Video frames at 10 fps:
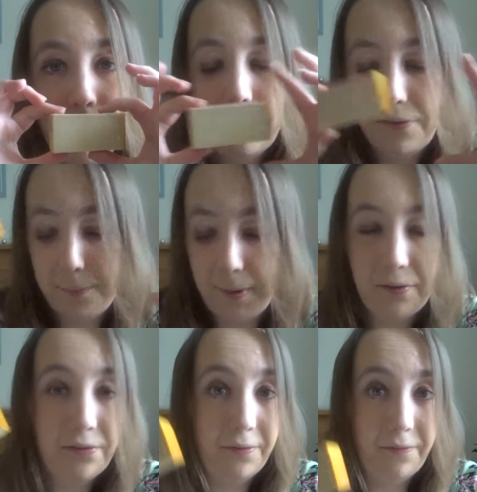
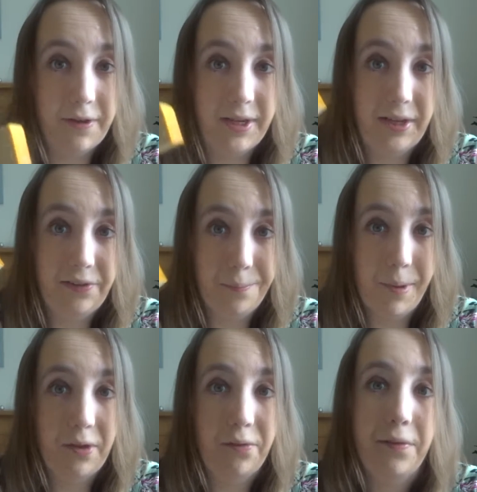smells of honey,
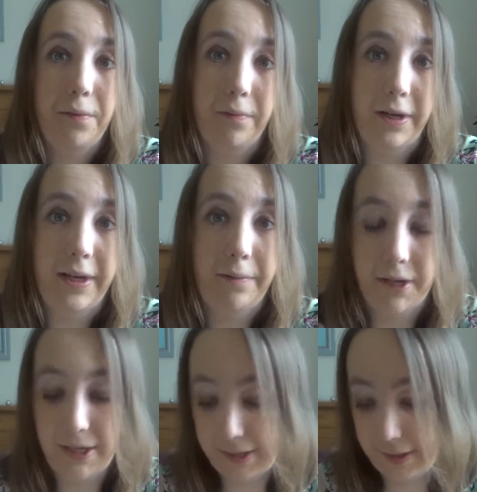smells really,
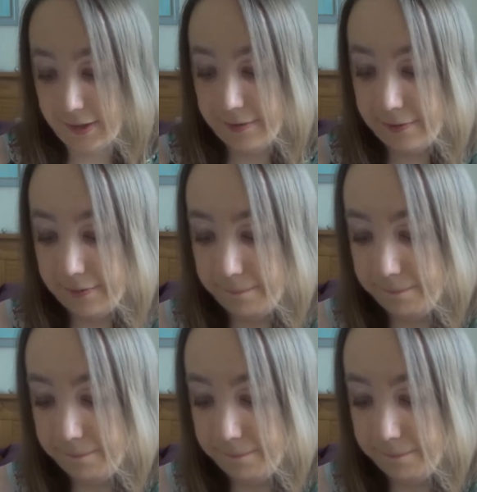really nice.